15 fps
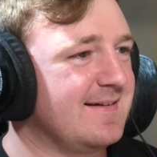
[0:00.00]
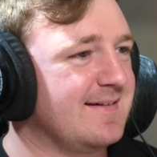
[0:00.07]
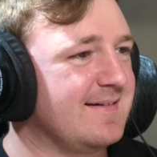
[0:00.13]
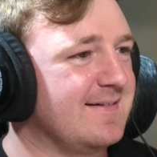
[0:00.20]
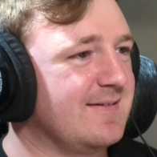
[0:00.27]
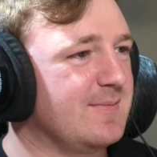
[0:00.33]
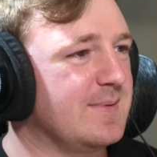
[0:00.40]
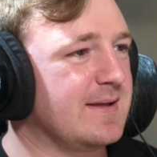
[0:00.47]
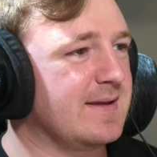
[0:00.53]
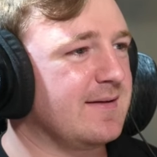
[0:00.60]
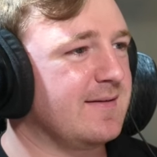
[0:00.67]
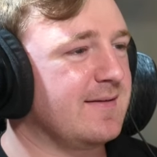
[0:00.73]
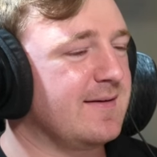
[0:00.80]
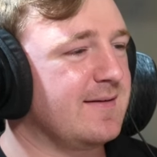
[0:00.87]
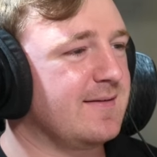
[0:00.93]
Oh my
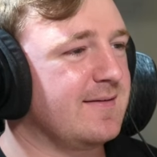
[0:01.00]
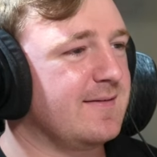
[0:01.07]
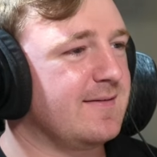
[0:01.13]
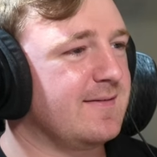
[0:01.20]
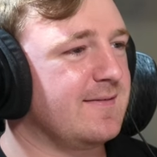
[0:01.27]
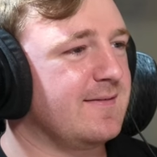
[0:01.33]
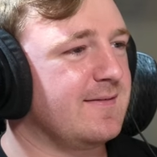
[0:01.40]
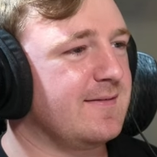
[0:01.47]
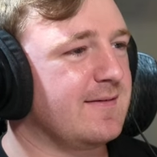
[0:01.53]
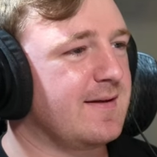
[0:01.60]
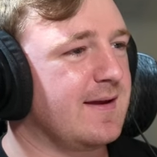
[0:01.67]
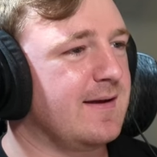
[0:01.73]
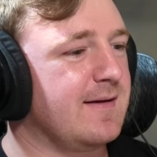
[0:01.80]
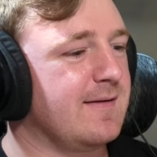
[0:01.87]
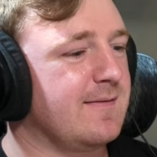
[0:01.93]
god.
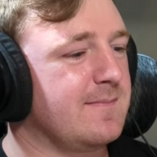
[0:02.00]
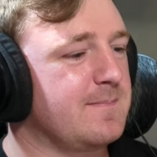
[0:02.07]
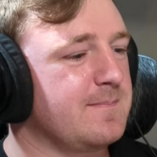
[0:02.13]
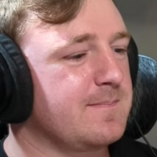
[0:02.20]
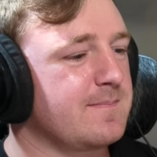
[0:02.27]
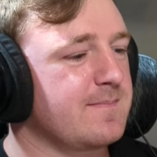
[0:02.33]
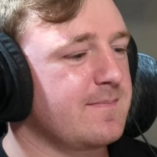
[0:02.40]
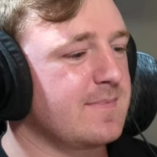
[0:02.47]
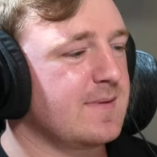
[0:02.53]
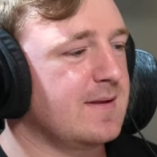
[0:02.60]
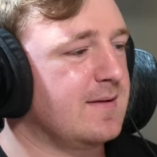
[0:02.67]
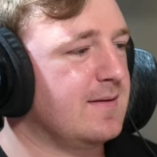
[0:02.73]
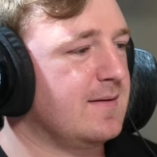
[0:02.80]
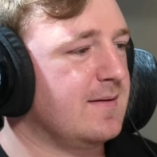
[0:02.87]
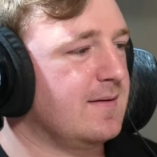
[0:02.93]
Okay.
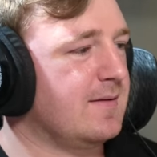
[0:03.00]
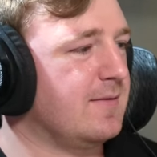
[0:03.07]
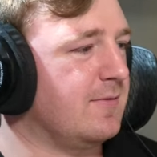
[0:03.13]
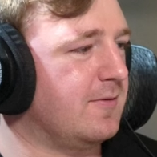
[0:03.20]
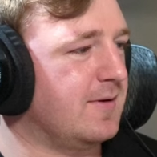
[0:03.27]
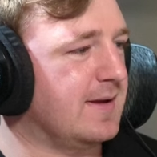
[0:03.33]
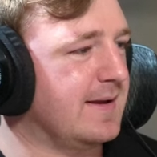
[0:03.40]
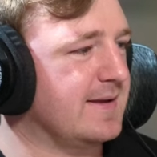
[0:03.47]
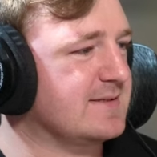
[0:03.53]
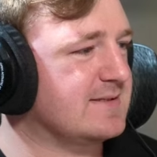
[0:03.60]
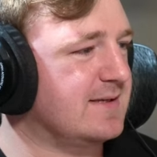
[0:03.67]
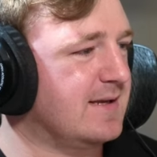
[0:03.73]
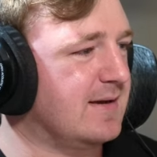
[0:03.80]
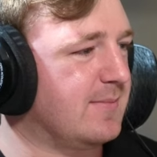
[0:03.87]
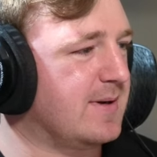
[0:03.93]
Well, I
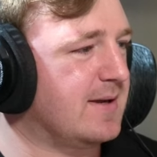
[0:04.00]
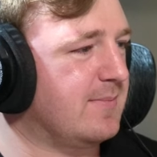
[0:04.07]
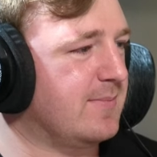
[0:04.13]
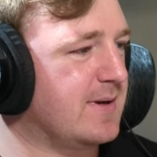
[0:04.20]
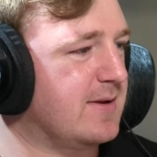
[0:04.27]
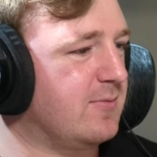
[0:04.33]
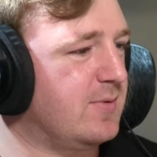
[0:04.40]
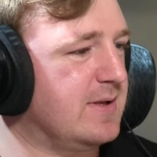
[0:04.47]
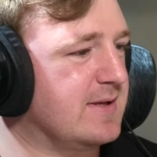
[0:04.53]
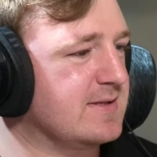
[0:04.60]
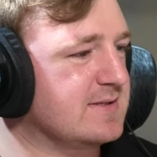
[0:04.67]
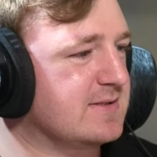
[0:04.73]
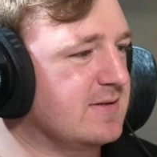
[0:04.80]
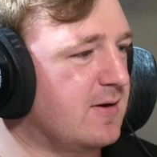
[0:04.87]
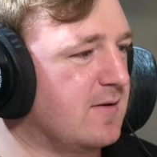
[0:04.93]
guess yeah. My my week
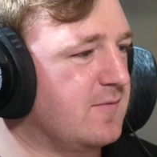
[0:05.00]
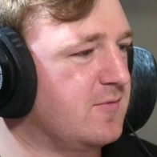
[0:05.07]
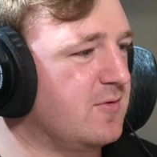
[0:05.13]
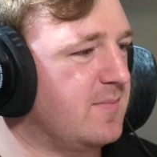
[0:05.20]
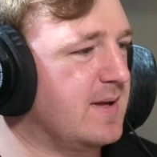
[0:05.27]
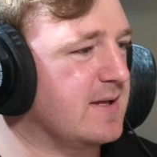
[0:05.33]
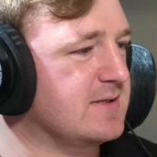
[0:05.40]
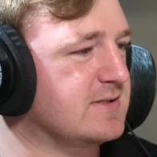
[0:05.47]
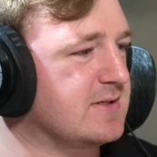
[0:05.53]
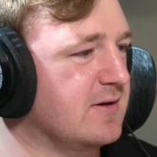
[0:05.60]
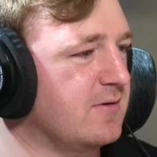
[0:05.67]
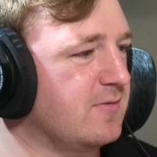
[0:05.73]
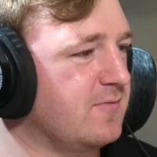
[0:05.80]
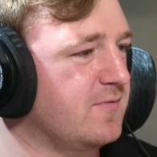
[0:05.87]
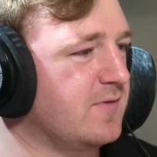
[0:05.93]
is off to a bad
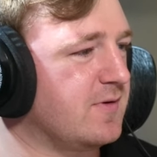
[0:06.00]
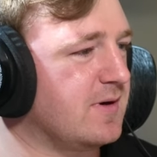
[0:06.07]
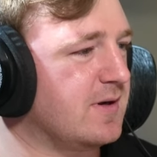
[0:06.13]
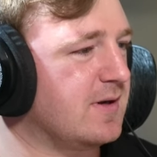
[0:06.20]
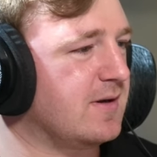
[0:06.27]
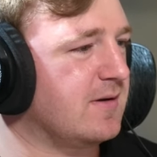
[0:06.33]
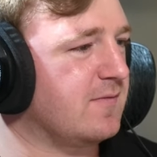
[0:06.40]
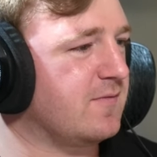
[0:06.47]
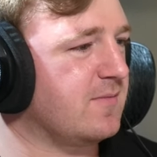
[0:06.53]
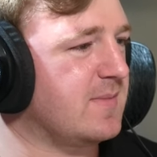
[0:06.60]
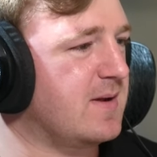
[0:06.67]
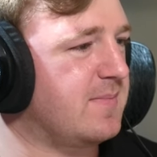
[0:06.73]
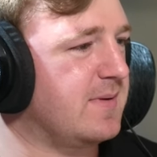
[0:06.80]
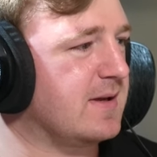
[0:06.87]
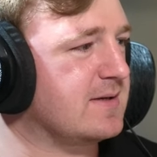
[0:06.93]
start for uh for
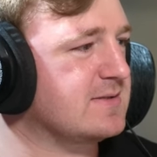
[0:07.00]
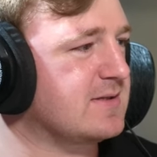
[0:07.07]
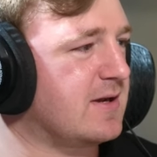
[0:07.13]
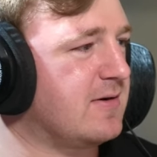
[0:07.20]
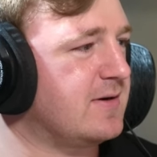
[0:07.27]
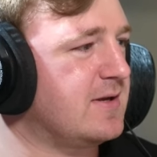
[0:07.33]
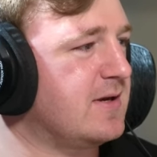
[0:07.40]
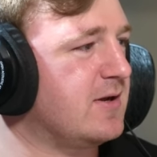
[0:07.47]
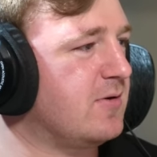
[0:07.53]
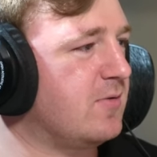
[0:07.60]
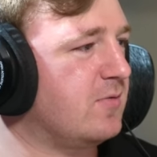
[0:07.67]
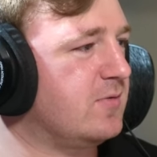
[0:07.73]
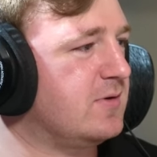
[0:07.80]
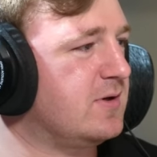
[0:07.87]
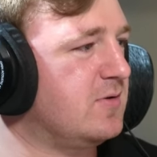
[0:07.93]
my picks. I already
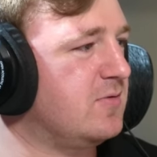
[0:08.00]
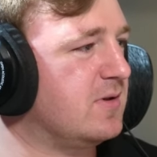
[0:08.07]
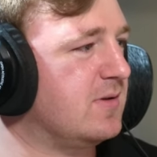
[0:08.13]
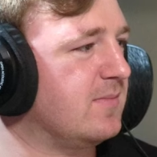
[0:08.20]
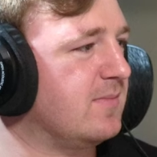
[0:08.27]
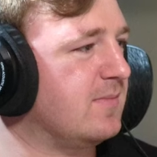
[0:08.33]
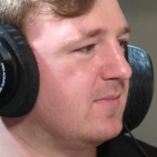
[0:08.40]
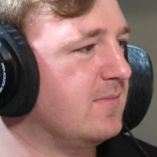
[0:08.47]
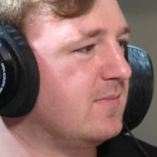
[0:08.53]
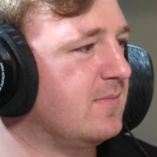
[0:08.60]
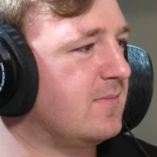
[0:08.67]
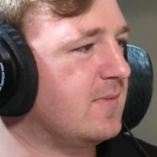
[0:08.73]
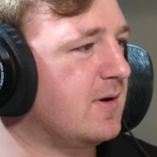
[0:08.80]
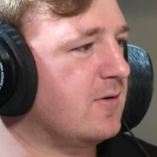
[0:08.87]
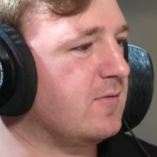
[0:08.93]
know two of them
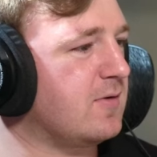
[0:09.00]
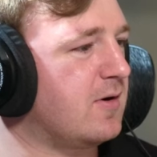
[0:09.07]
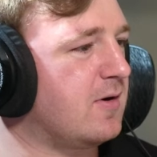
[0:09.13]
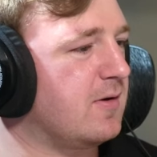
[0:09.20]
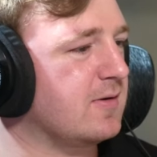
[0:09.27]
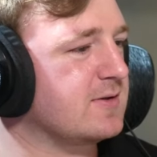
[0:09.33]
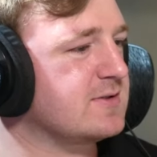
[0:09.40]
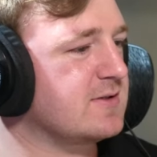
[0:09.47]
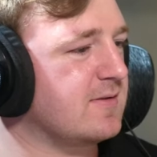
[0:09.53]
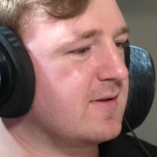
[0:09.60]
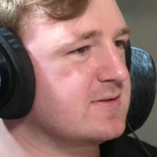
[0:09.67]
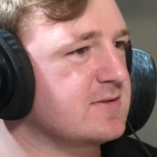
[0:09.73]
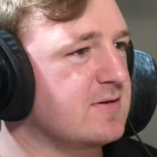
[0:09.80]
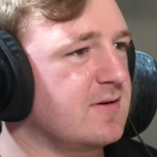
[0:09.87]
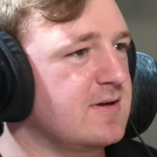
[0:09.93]
are wrong, so
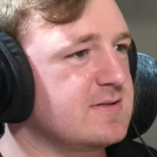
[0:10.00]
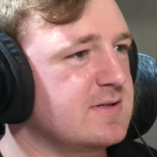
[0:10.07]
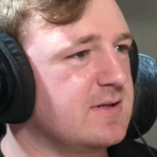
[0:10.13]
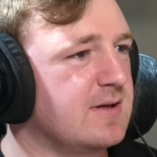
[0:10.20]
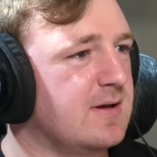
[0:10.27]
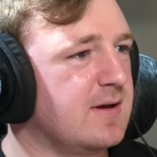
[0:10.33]
that's crazy.